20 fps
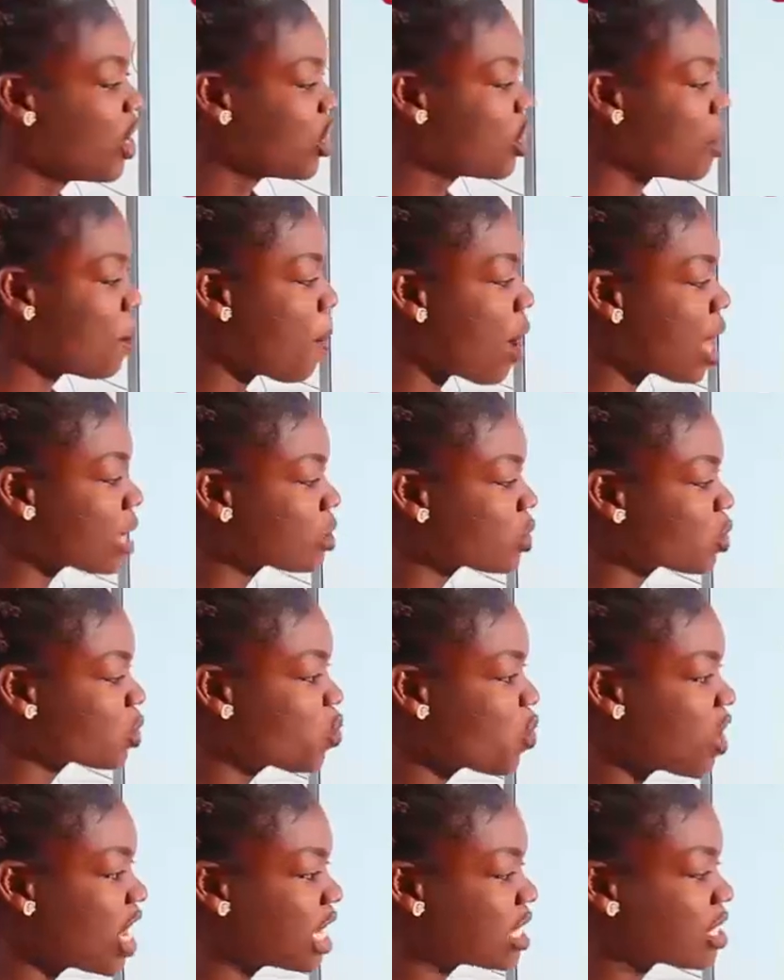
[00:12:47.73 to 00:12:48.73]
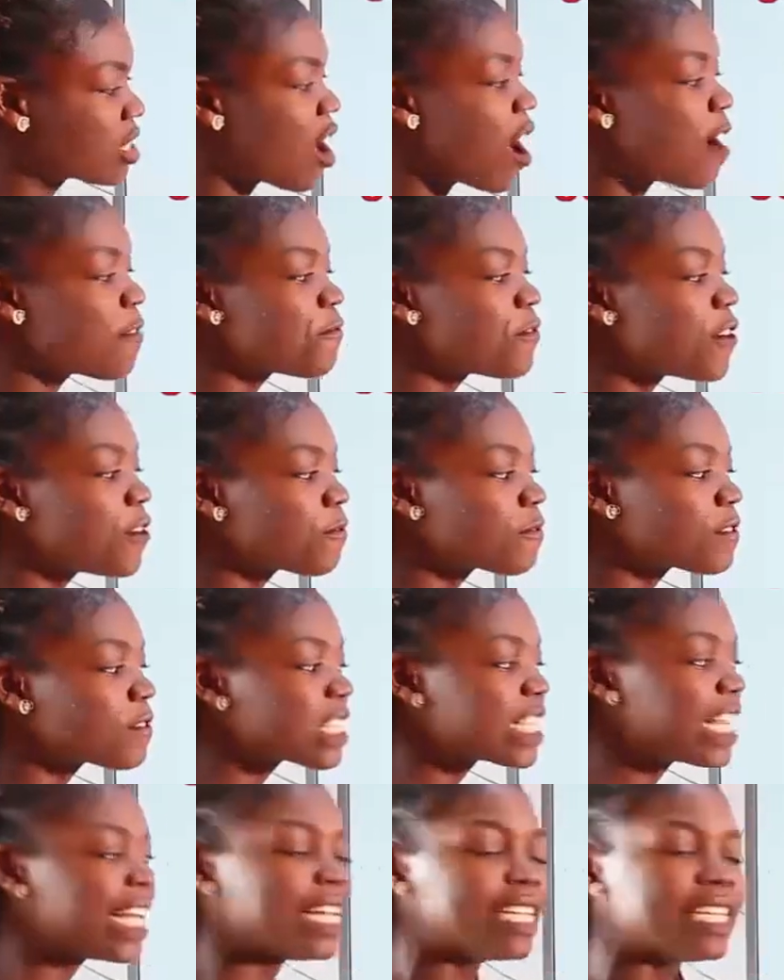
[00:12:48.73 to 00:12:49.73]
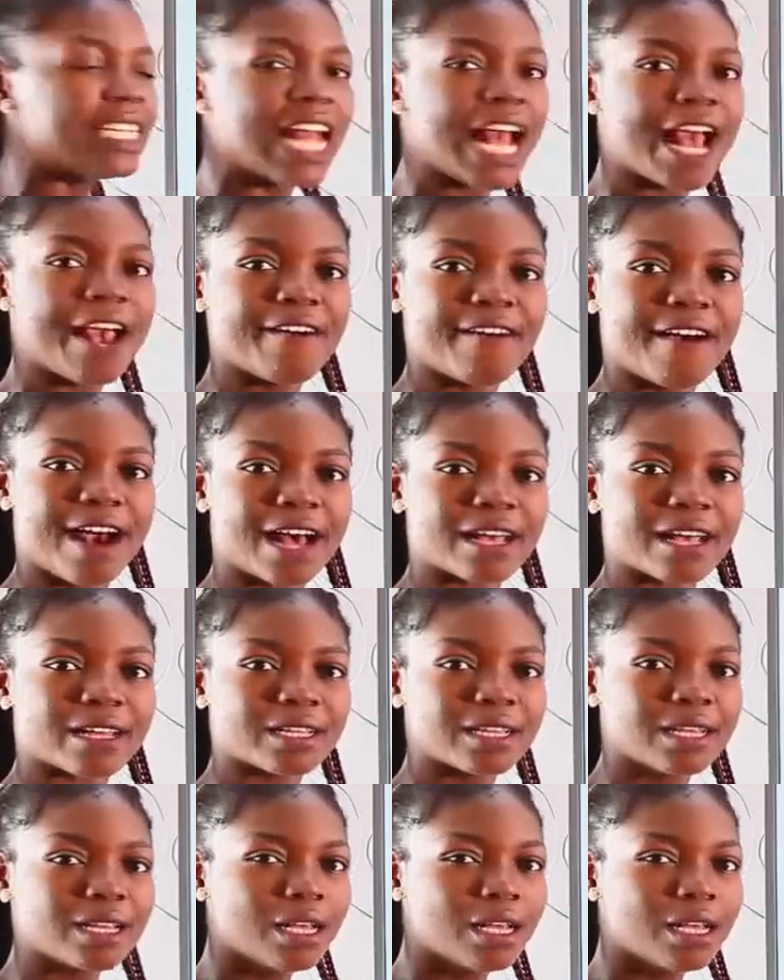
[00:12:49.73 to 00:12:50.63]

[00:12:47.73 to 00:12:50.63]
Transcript: You bought sweets of 15 naira.